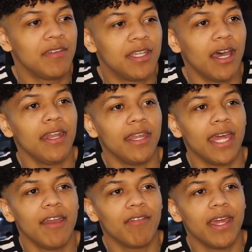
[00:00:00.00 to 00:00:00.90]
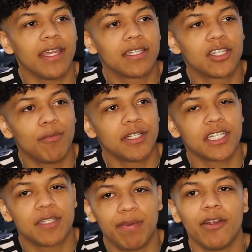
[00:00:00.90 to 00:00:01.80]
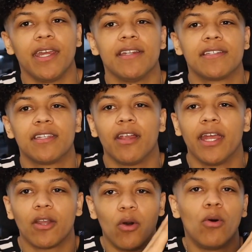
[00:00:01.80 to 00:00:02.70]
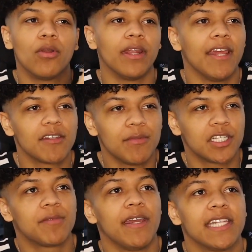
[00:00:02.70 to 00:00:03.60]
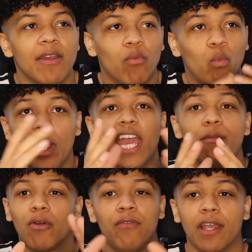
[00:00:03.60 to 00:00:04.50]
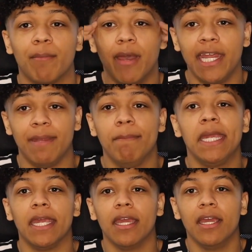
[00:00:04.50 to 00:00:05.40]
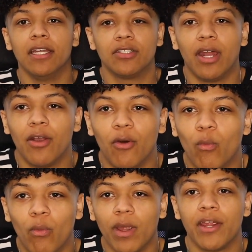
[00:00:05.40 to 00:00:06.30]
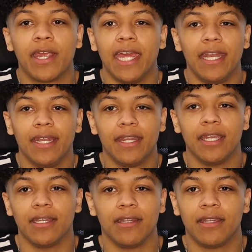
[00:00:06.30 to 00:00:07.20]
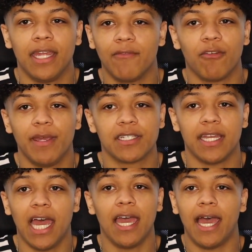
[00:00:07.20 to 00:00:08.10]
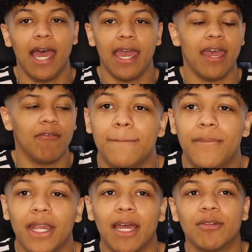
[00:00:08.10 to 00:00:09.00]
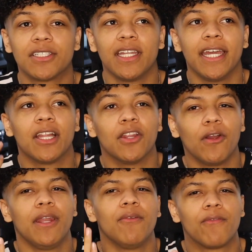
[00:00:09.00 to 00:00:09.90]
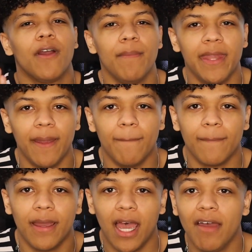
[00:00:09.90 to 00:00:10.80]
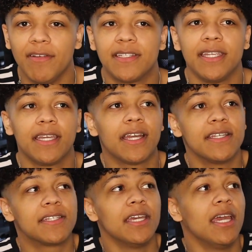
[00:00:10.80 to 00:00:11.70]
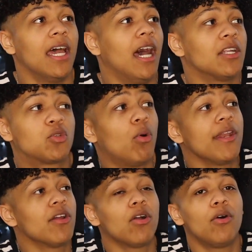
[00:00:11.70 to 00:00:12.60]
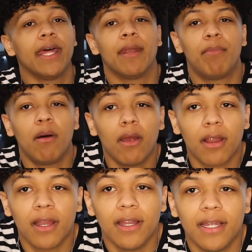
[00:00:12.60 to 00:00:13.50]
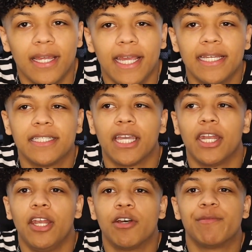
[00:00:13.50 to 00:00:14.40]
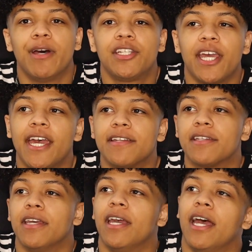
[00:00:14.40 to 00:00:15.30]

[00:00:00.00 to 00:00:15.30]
done it. They have, like, so much experience. They're, like, older. They have so much experience. They have way more fucking money than me. So I don't know where you're getting the information that I have. But, like, I'm just, like, learning from them. Obviously, because a 20-year-old at a bar isn't going to know as much as,